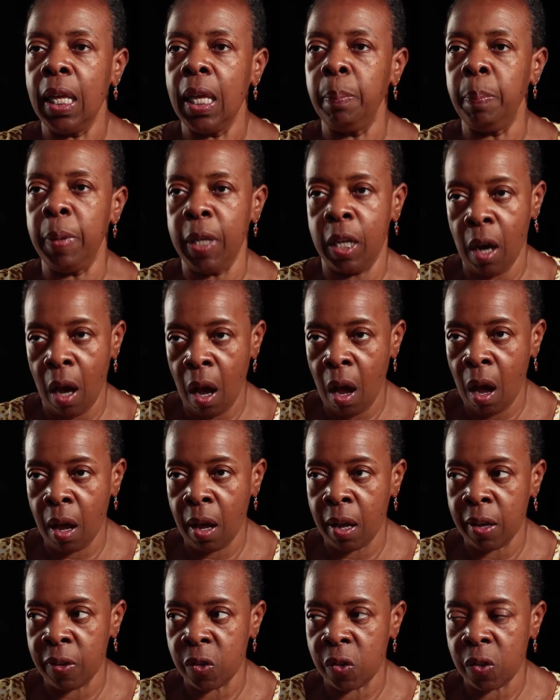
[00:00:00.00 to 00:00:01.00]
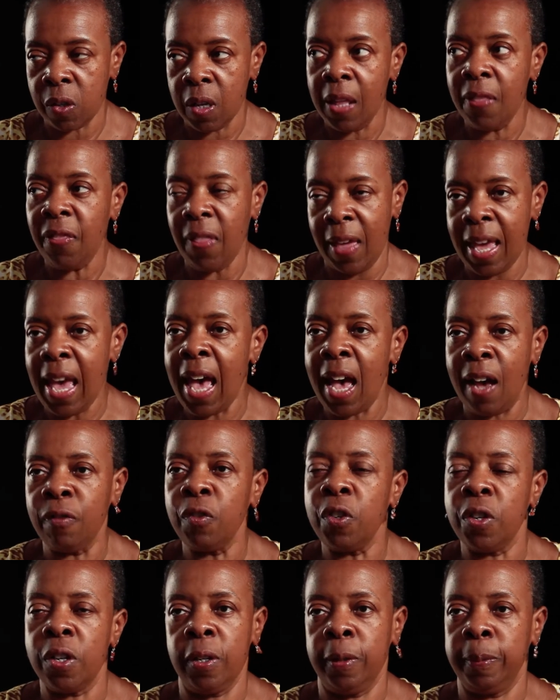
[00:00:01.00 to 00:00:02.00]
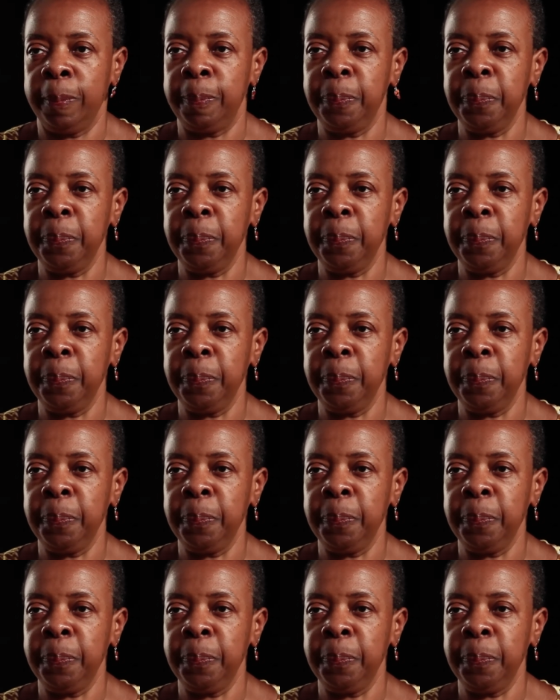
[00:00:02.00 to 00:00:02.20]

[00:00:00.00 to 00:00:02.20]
because they have to.